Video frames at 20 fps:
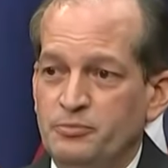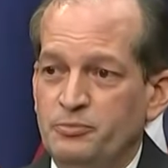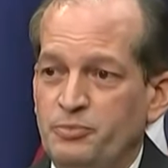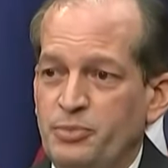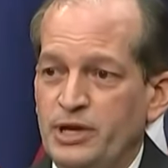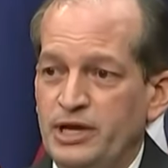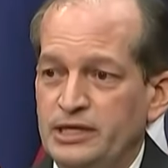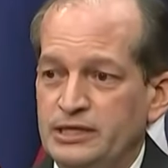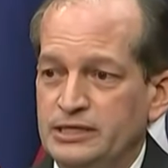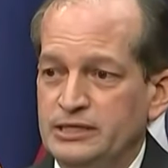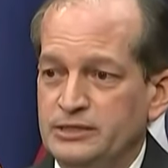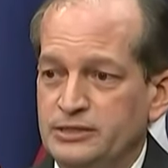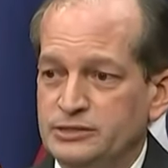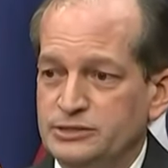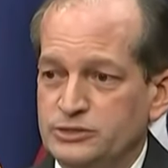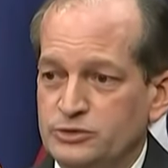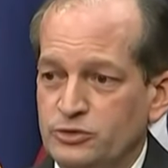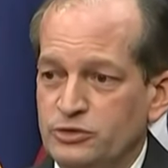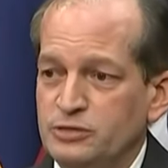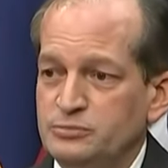But the
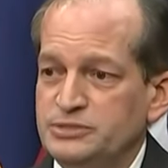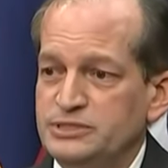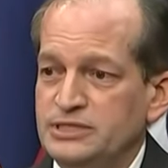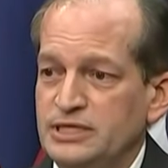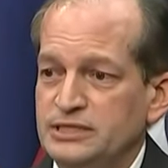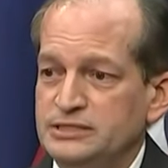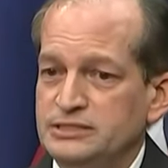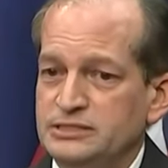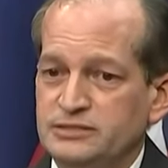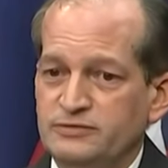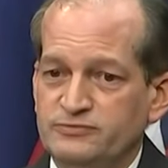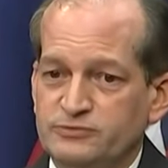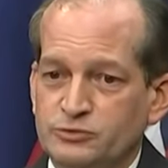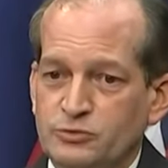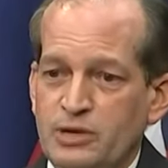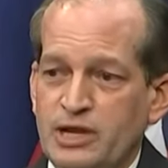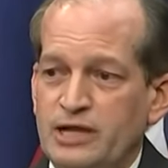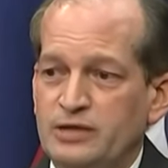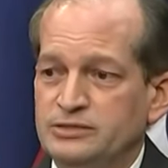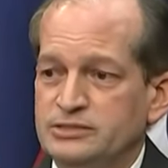circumstances of
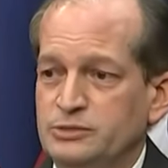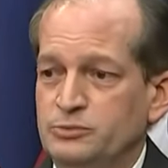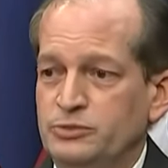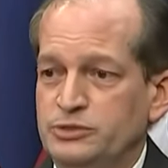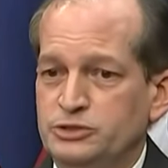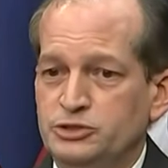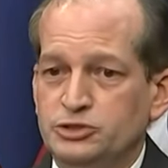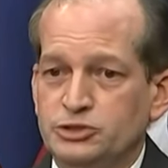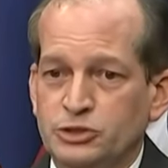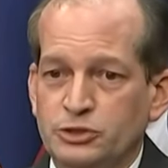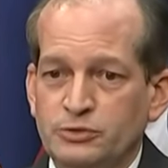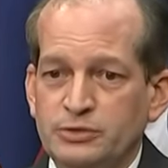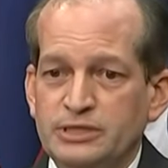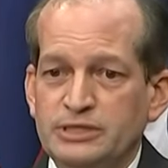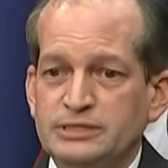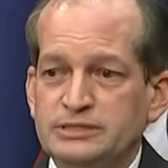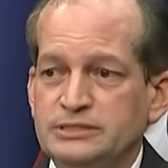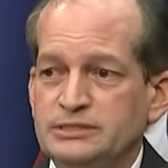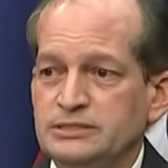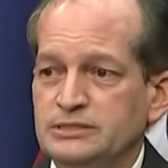trials and what
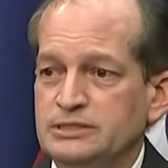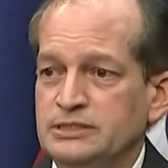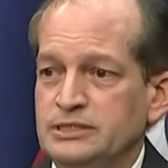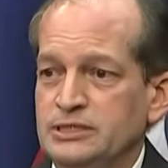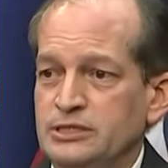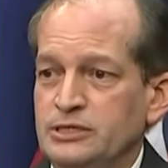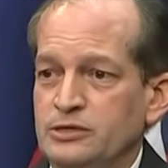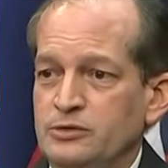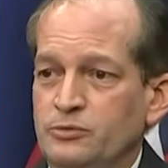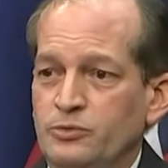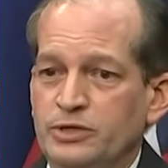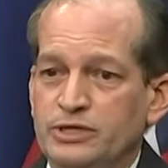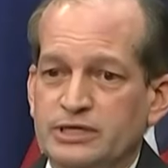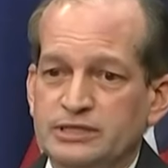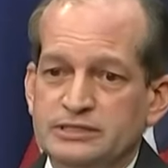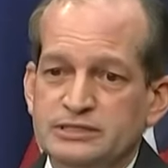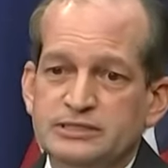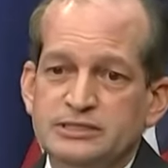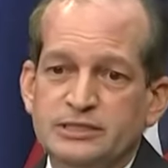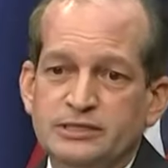juries would
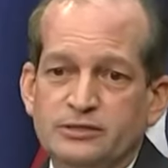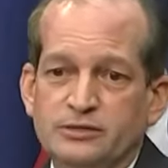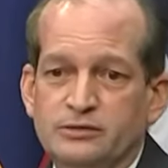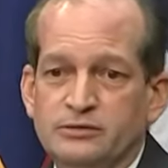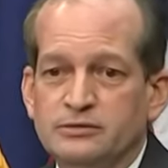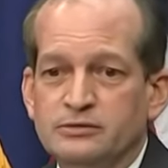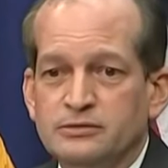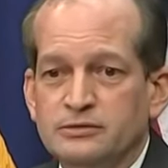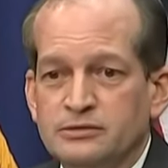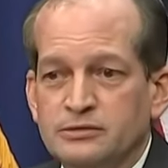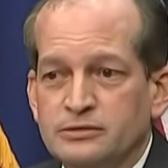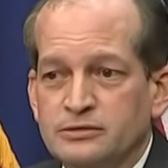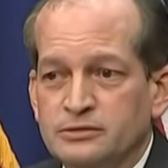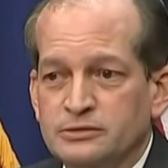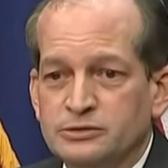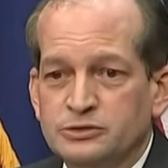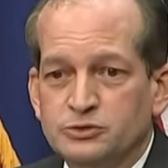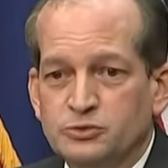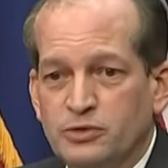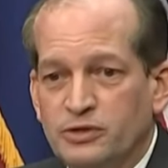consider
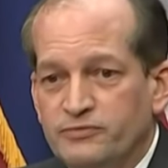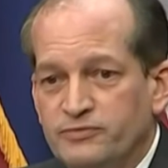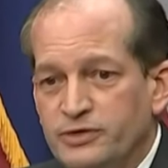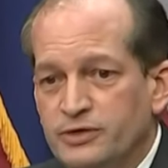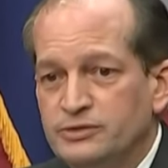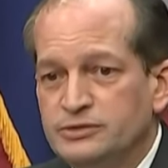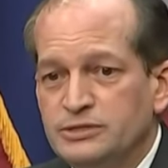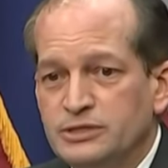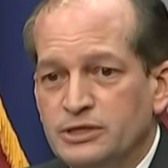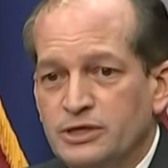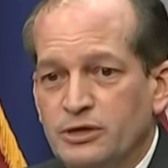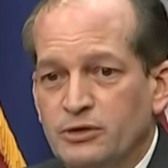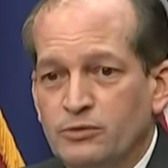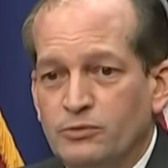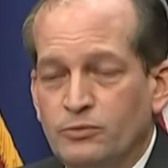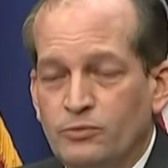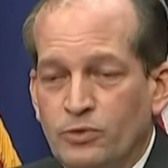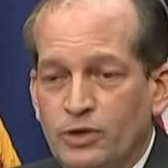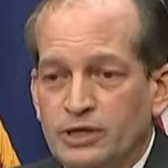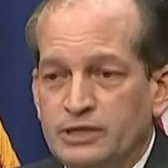12 years ago
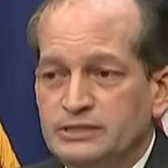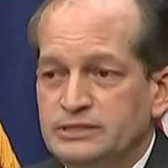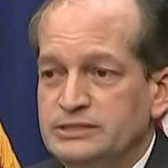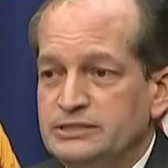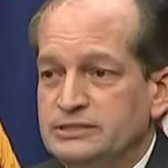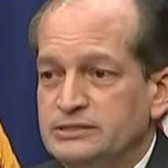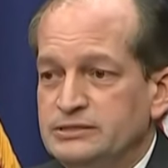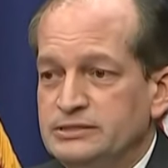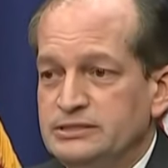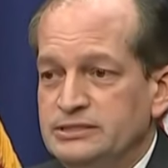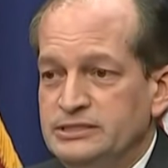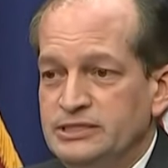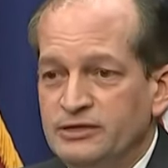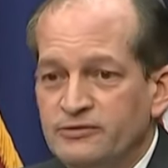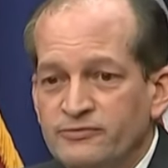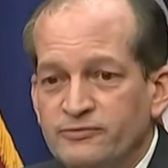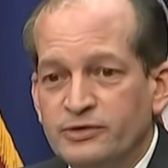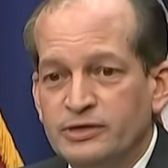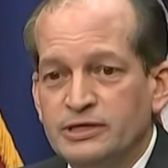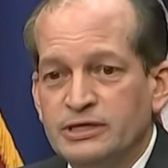was
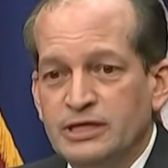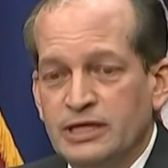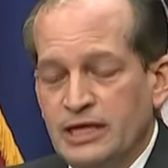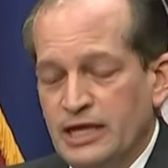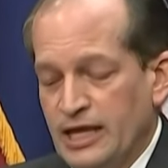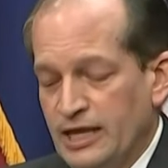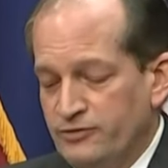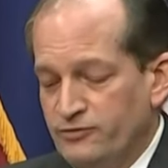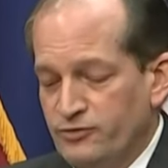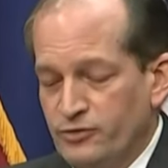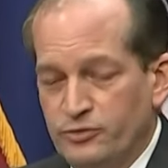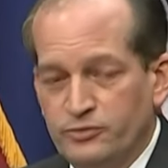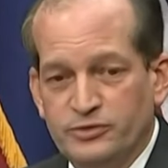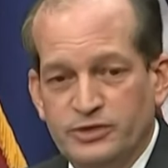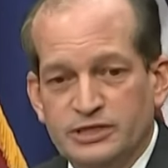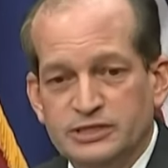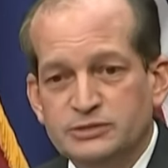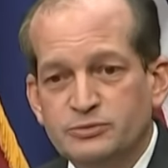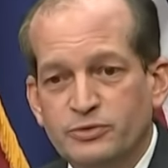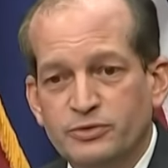different. And so
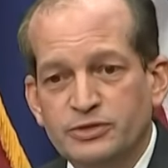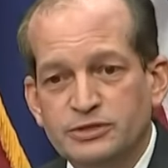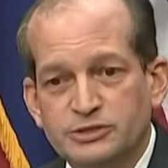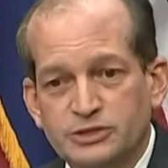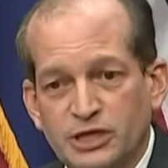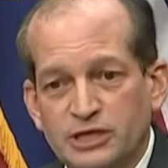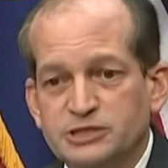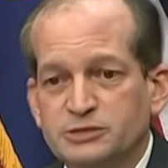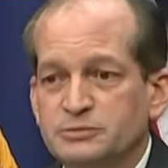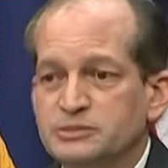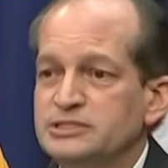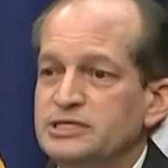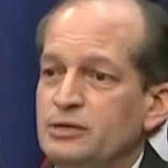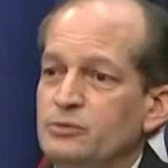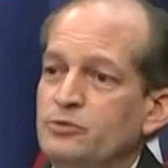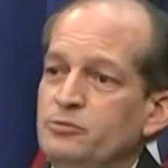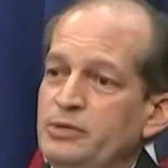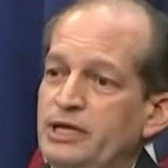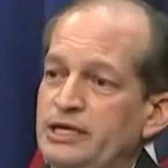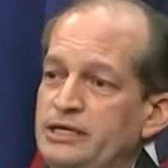these were the judgments that
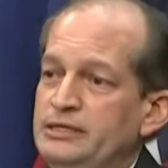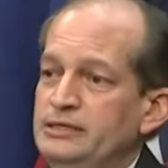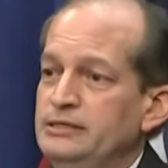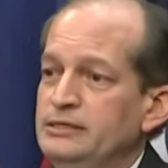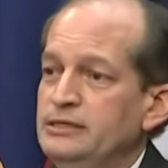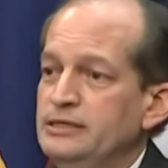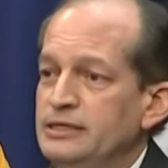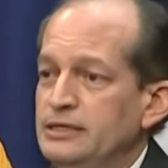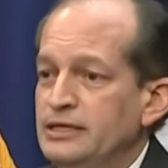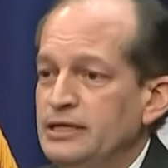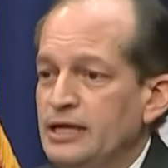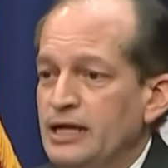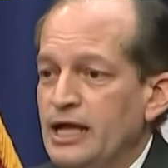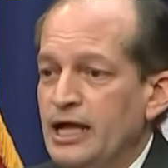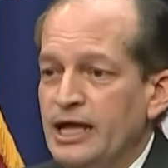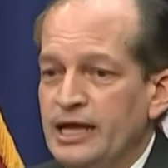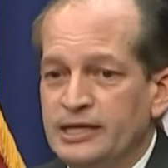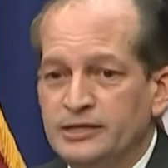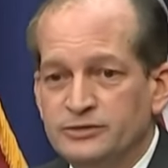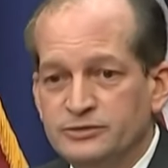were made.
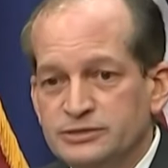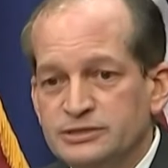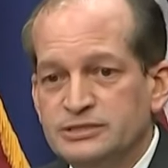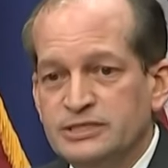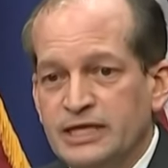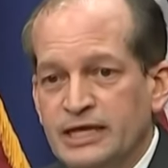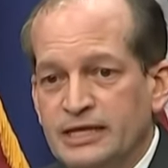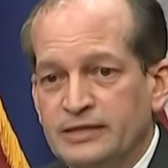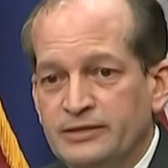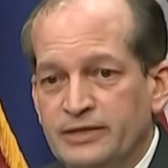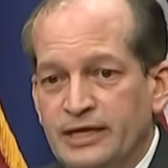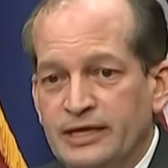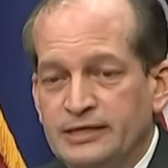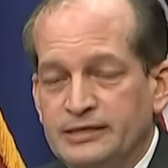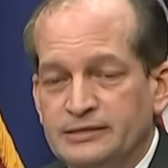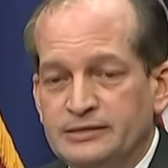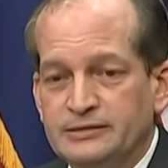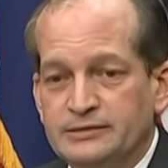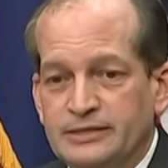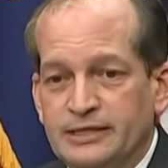I understand that
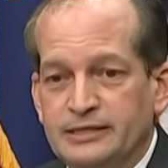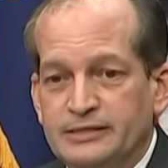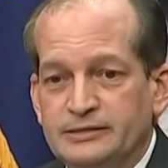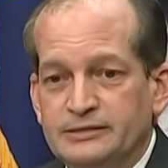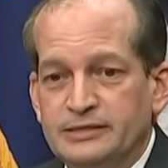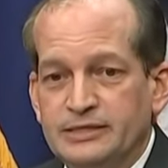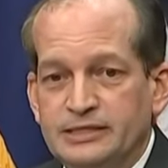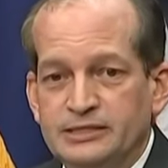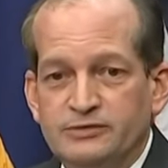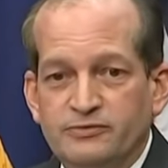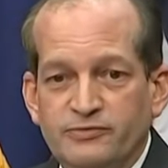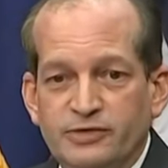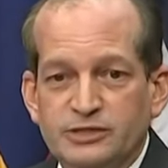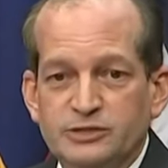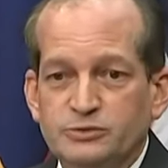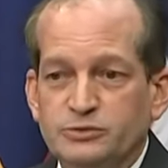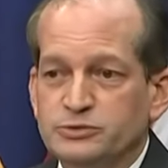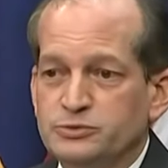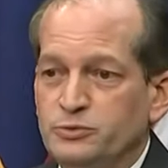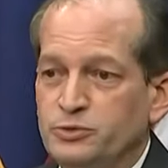
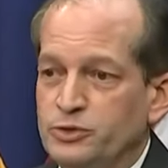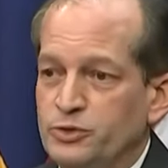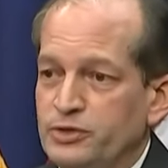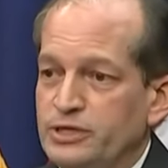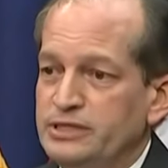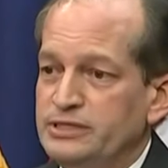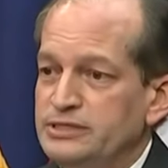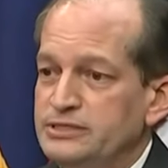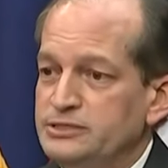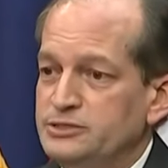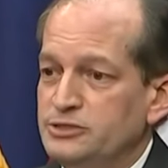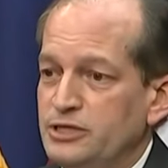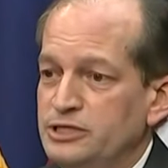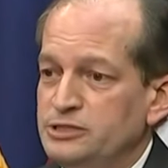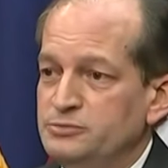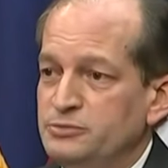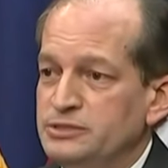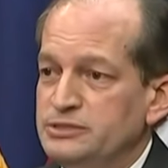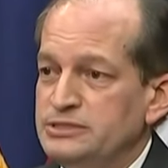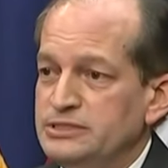individuals will look at these
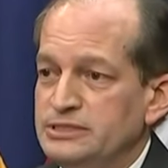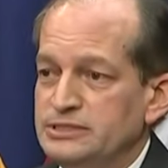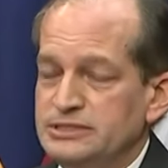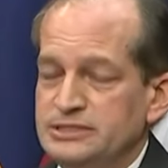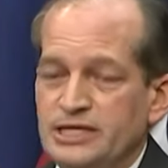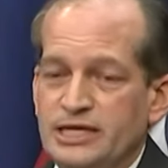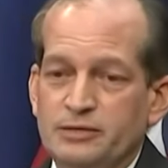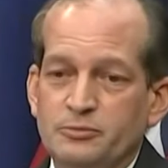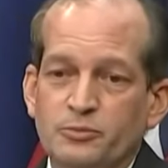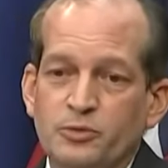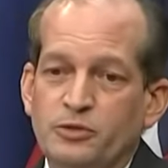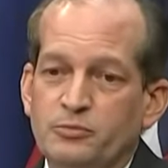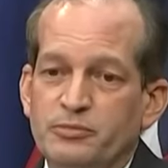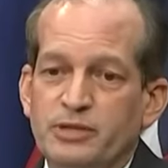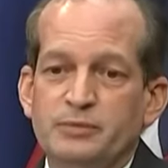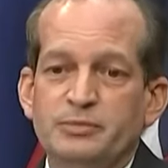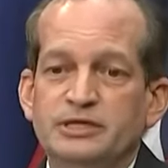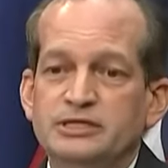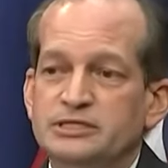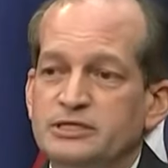judgments and say, well,
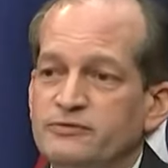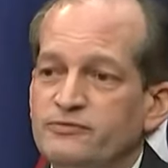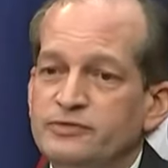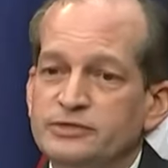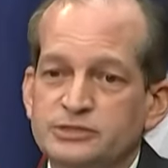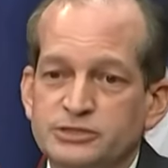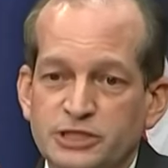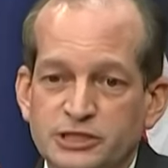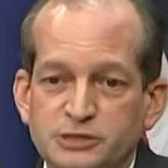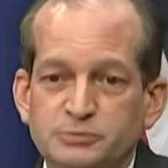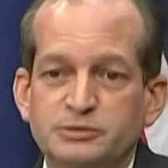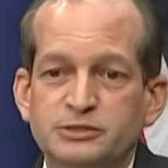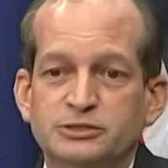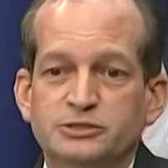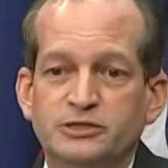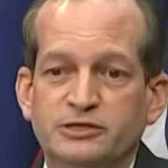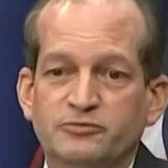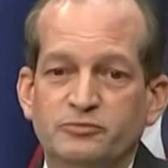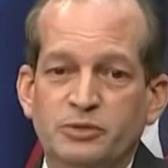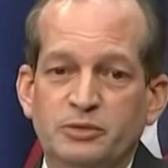maybe a different judgment
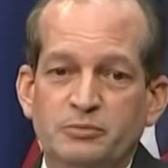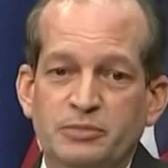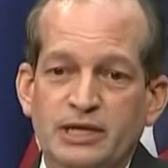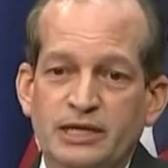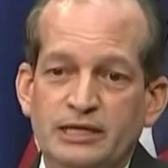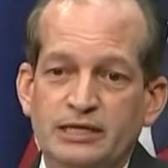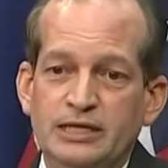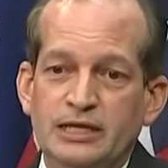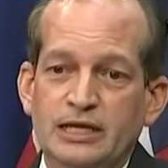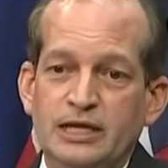should have been made.